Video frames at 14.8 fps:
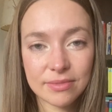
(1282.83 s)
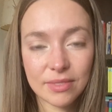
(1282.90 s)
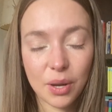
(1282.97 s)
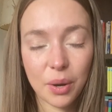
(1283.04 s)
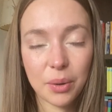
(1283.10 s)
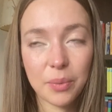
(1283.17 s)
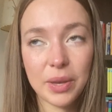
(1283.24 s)

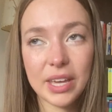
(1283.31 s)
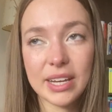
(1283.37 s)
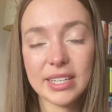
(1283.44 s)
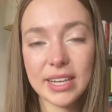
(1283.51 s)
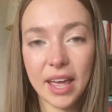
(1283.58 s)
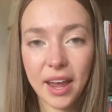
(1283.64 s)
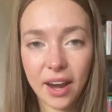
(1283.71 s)
Or we can
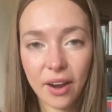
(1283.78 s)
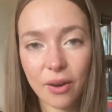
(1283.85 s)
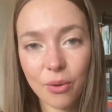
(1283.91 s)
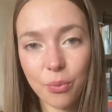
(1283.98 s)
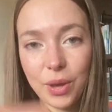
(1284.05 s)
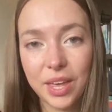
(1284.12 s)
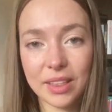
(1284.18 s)
tear
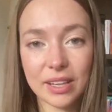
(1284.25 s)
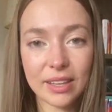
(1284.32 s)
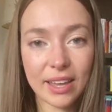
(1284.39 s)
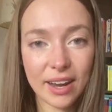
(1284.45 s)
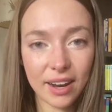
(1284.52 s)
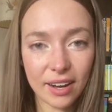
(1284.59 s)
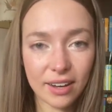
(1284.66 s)
away the
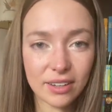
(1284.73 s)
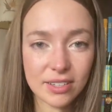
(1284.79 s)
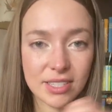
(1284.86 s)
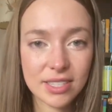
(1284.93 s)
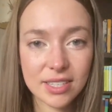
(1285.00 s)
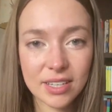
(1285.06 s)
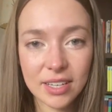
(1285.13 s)

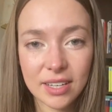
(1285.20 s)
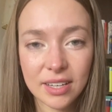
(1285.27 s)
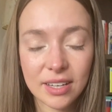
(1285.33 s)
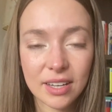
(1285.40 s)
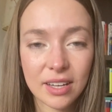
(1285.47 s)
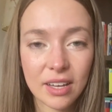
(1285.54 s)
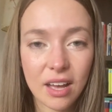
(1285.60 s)
layers
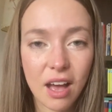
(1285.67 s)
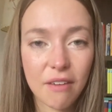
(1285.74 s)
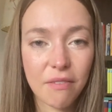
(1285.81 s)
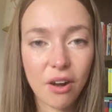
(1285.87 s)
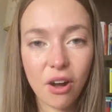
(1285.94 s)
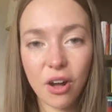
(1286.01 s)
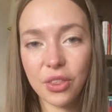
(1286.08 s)
of
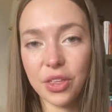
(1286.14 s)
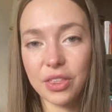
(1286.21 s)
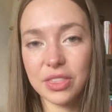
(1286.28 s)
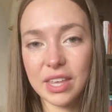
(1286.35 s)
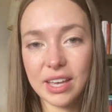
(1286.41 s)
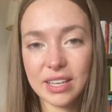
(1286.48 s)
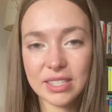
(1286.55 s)
all the
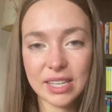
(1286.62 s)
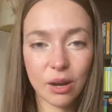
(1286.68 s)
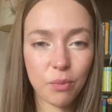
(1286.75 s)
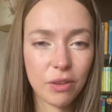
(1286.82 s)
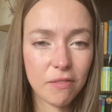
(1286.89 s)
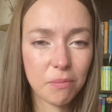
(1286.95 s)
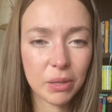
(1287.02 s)
things that
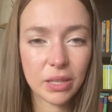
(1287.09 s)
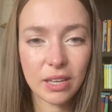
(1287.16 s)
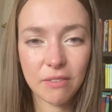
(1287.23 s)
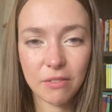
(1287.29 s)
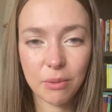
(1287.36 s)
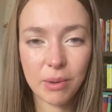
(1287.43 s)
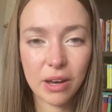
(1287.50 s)
we've
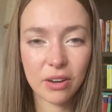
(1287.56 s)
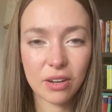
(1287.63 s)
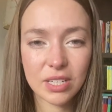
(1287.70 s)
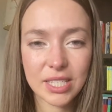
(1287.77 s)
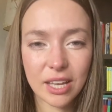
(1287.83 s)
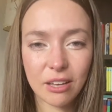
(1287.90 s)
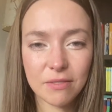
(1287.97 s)
believed about
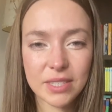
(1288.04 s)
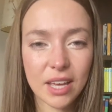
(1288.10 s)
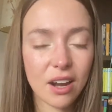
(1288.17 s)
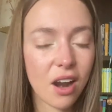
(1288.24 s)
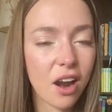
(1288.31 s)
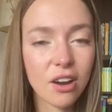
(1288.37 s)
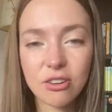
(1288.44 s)
ourselves that
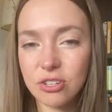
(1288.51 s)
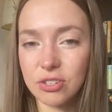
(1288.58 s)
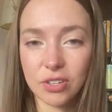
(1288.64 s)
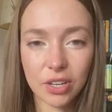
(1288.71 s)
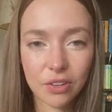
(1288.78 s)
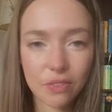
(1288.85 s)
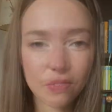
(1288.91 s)
aren't
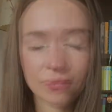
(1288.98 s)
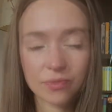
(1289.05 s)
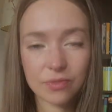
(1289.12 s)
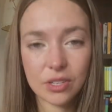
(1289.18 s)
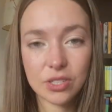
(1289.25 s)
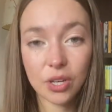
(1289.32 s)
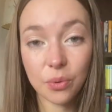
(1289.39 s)
true,
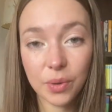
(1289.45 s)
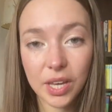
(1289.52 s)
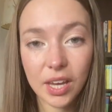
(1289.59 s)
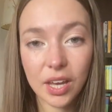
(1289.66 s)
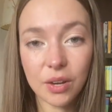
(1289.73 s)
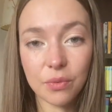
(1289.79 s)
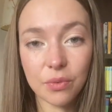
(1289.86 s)
so we
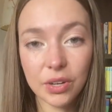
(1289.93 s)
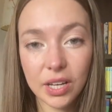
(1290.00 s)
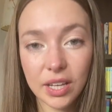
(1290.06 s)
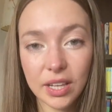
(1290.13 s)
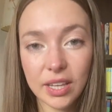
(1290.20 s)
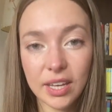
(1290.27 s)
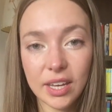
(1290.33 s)
can
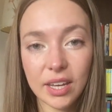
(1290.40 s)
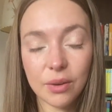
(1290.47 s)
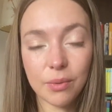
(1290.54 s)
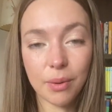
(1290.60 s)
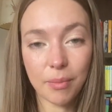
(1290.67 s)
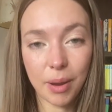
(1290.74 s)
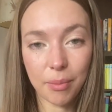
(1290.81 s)
really
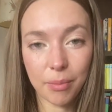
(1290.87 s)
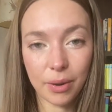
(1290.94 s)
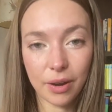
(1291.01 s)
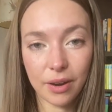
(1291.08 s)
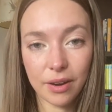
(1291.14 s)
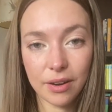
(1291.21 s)
remember.